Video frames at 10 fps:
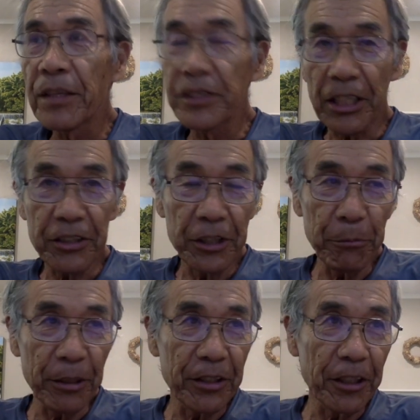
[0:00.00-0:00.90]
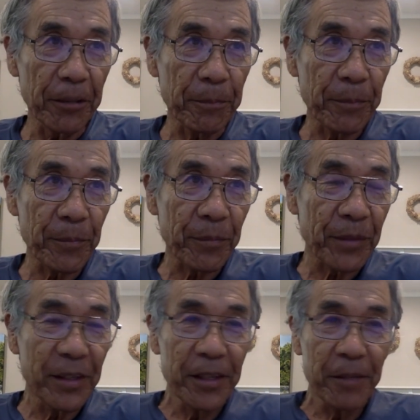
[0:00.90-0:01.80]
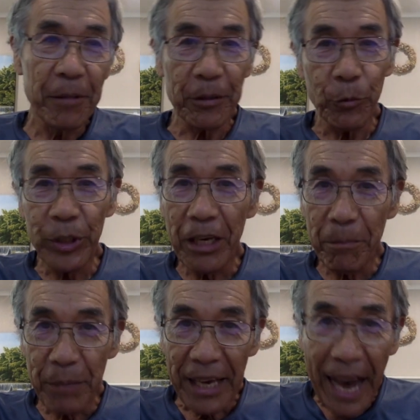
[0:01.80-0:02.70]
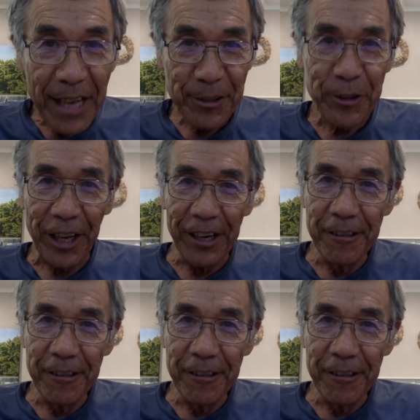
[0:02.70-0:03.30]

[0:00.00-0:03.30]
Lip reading: ChatGPT, but without my asking.